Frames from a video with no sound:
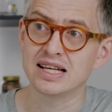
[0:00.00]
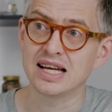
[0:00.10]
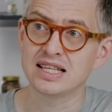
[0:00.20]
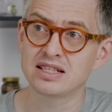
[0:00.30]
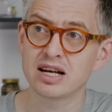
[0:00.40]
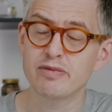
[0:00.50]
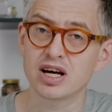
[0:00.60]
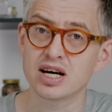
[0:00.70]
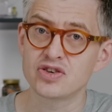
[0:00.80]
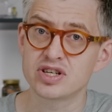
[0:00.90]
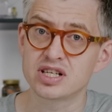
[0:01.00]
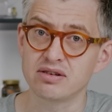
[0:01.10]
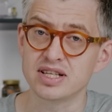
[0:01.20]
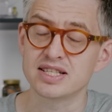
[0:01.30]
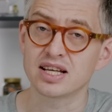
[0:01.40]
is going to be 100
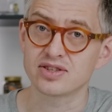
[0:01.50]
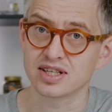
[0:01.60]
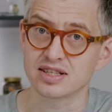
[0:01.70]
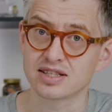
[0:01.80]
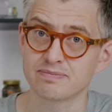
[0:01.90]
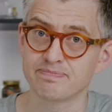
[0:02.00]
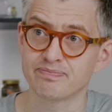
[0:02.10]
degrees Celsius,